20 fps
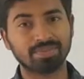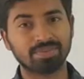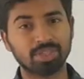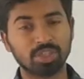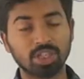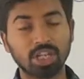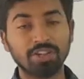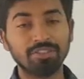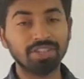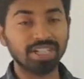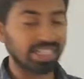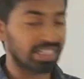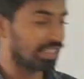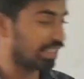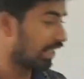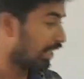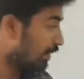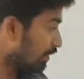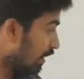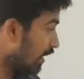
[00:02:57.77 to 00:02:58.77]
You have
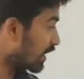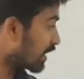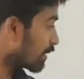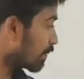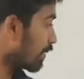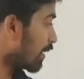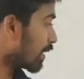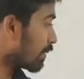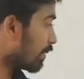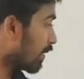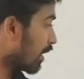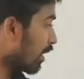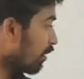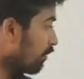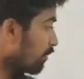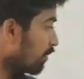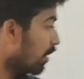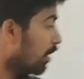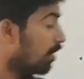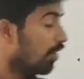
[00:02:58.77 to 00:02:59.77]
achieved a displacement of
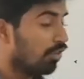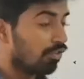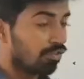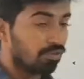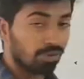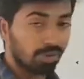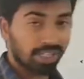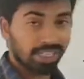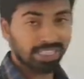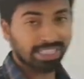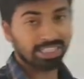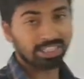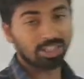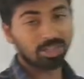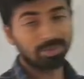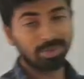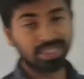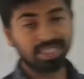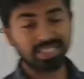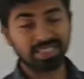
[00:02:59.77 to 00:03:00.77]
480
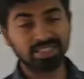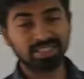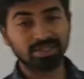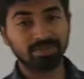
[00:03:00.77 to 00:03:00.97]
kilometers.